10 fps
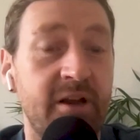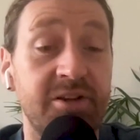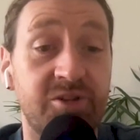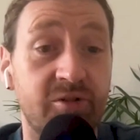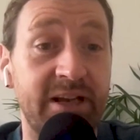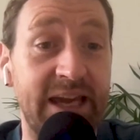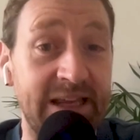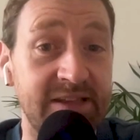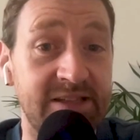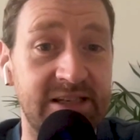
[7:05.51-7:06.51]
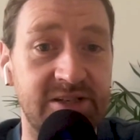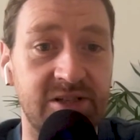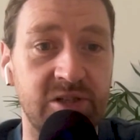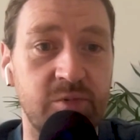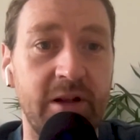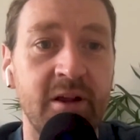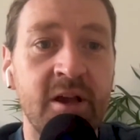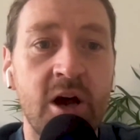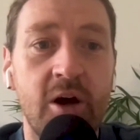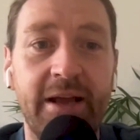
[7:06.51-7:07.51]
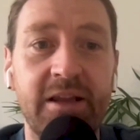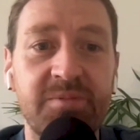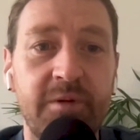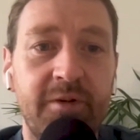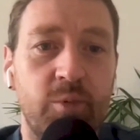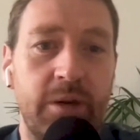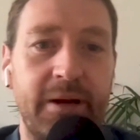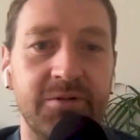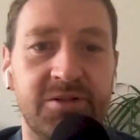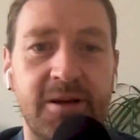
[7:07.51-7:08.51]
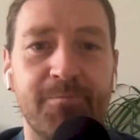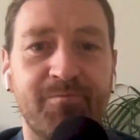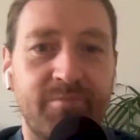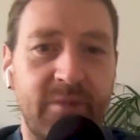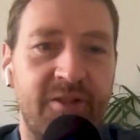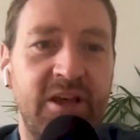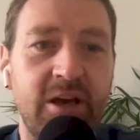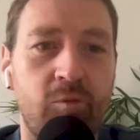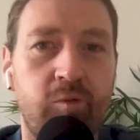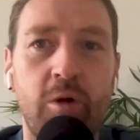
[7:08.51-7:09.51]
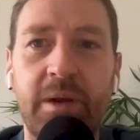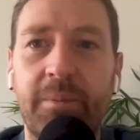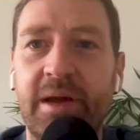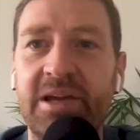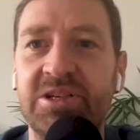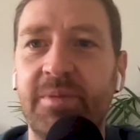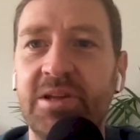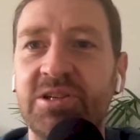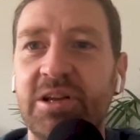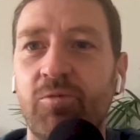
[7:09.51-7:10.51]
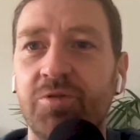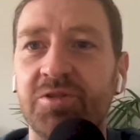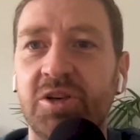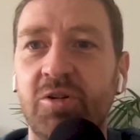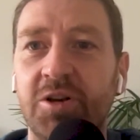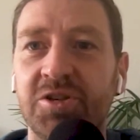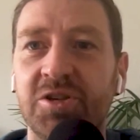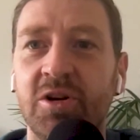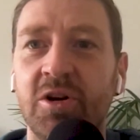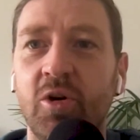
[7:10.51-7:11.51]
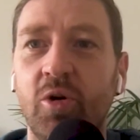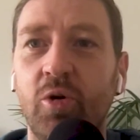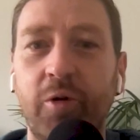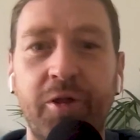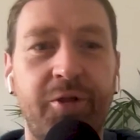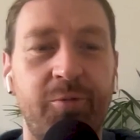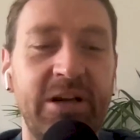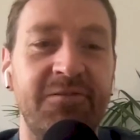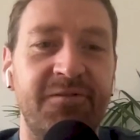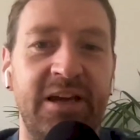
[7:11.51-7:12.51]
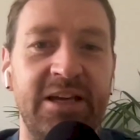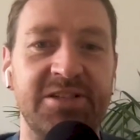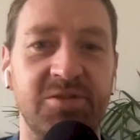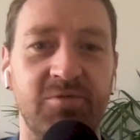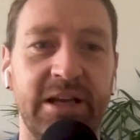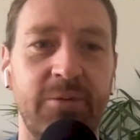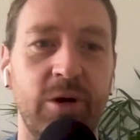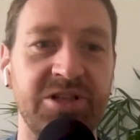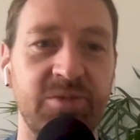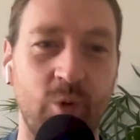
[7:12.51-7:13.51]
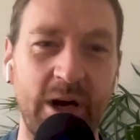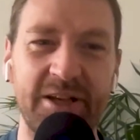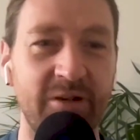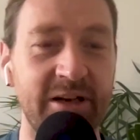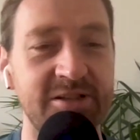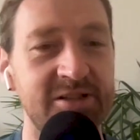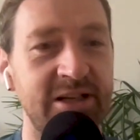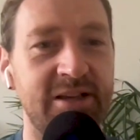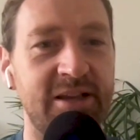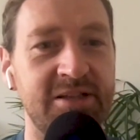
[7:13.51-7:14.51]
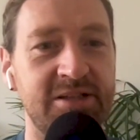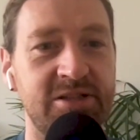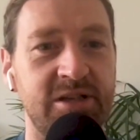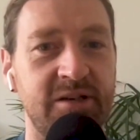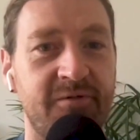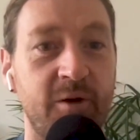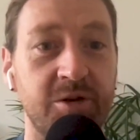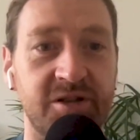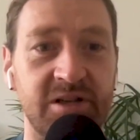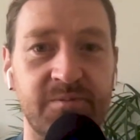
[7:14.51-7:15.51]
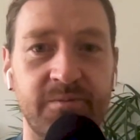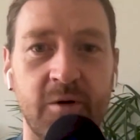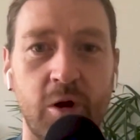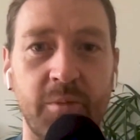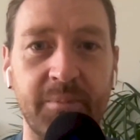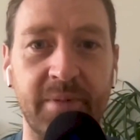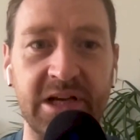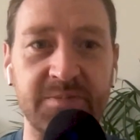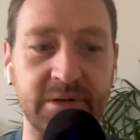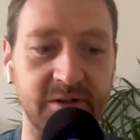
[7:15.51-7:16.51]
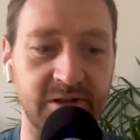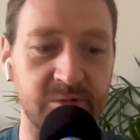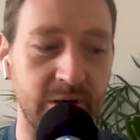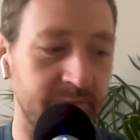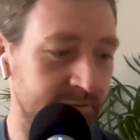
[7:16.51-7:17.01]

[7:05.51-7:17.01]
uh, during in season as well. Okay, let's move on. What about um, the aerobic base? You mentioned it runs across all three phases. Really, why should, why do cricketers need this to focus on this aerobic base building as well?